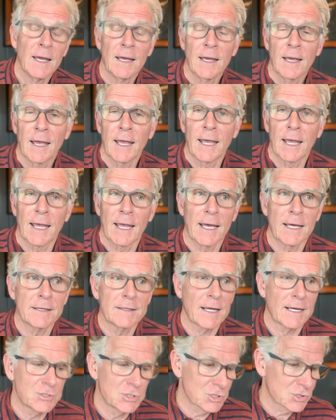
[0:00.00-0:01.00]
And
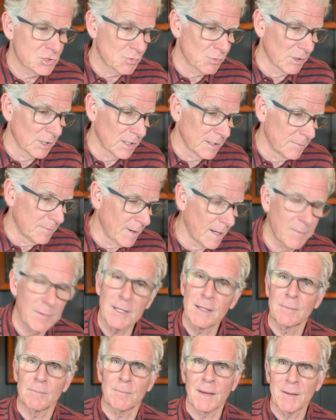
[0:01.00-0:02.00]
I just really,
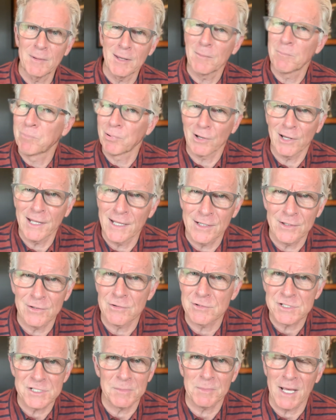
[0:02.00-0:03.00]
maybe a blend
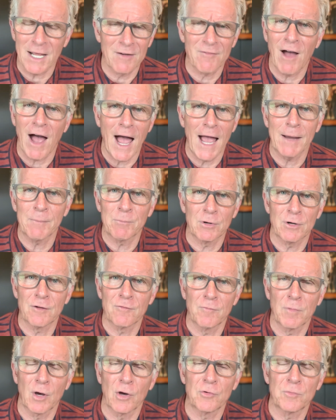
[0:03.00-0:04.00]
or some kind of hybrid of
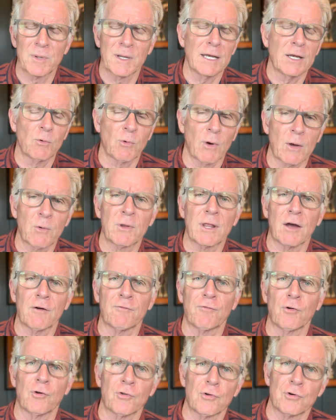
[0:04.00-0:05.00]
both. But anyway, without
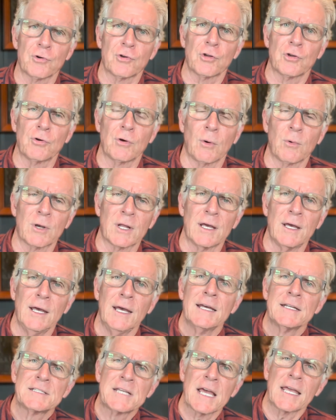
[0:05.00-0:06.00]
further ado, I want
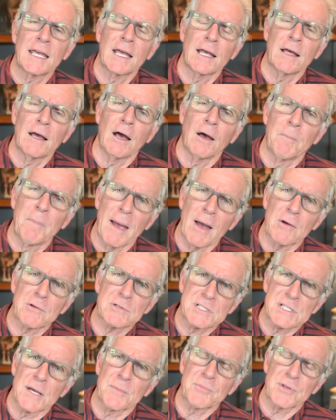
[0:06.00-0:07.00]
to tell you about
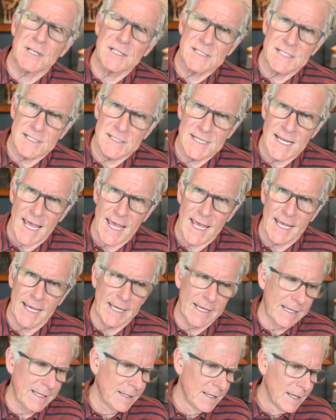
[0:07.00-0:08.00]
something
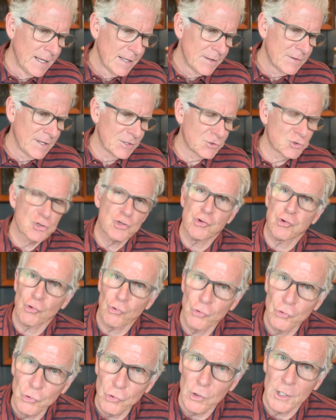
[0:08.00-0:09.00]
today that
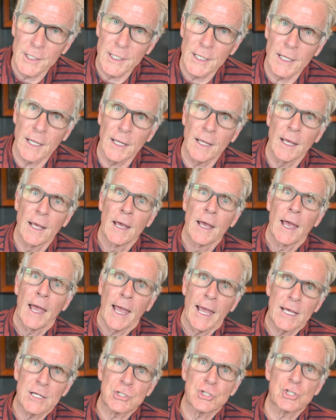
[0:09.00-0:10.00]
truly
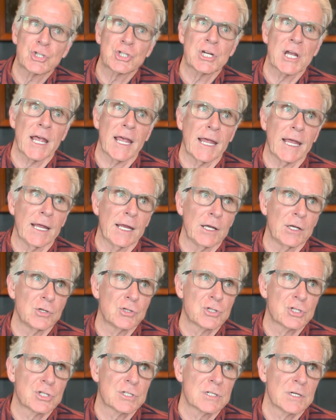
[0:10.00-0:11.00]
has
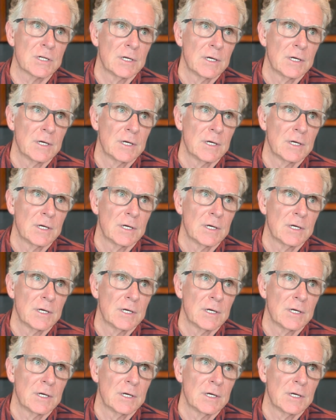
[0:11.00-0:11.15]
changed